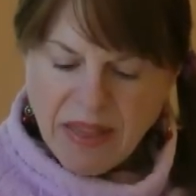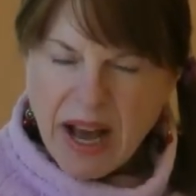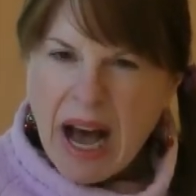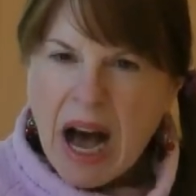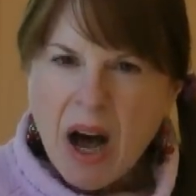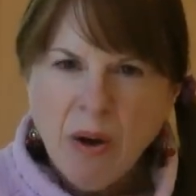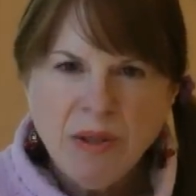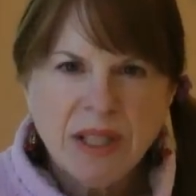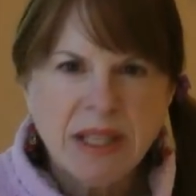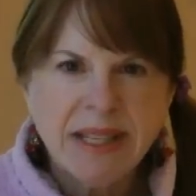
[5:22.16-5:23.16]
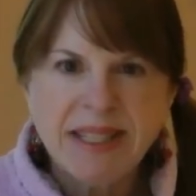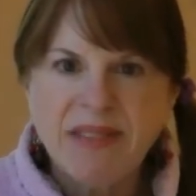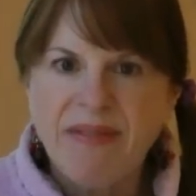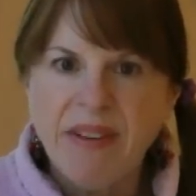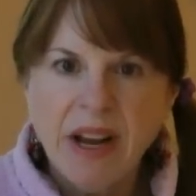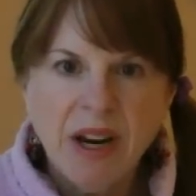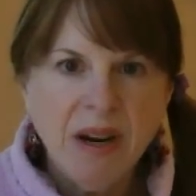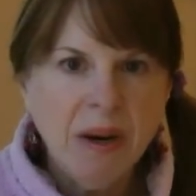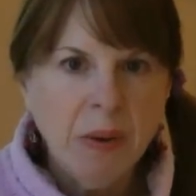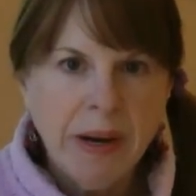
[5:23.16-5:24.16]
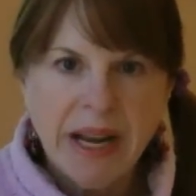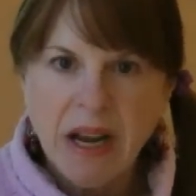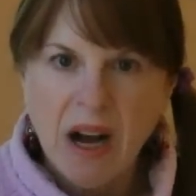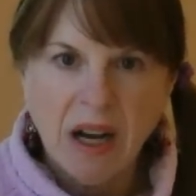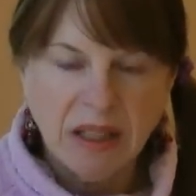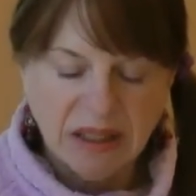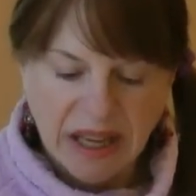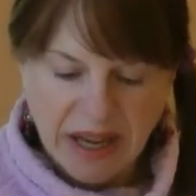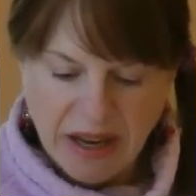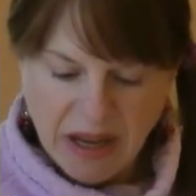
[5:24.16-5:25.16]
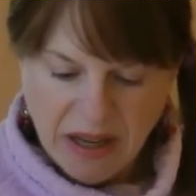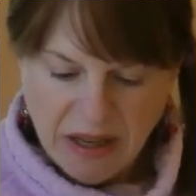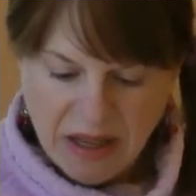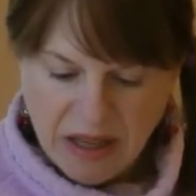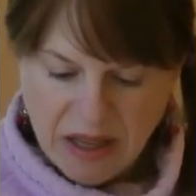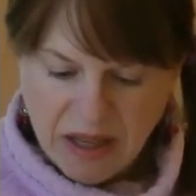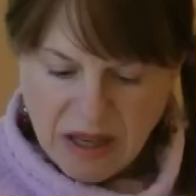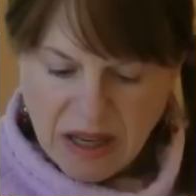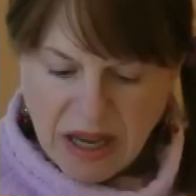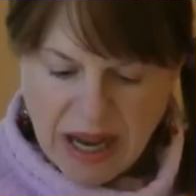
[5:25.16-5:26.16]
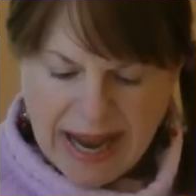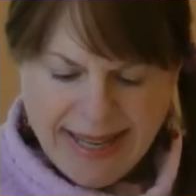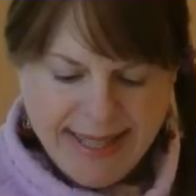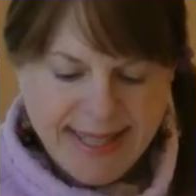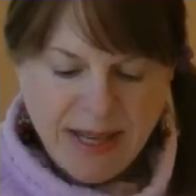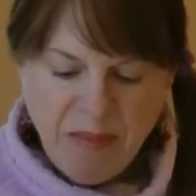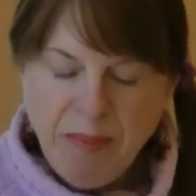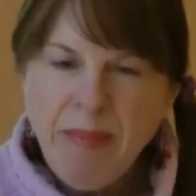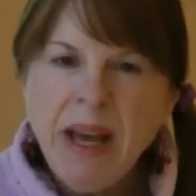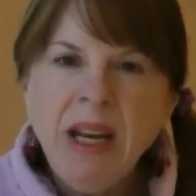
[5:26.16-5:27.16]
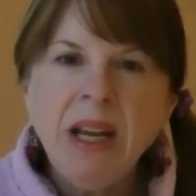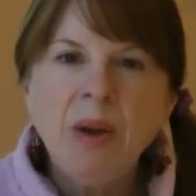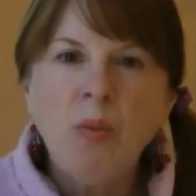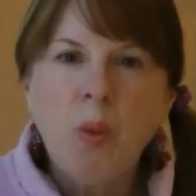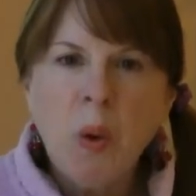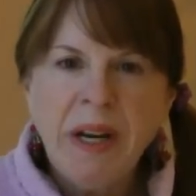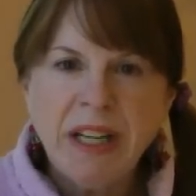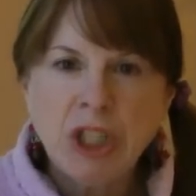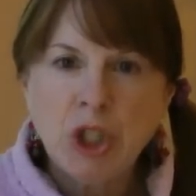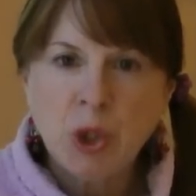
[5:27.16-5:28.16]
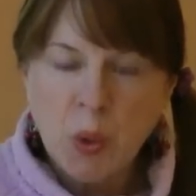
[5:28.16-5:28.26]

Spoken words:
The house is very ugly. I see many wooden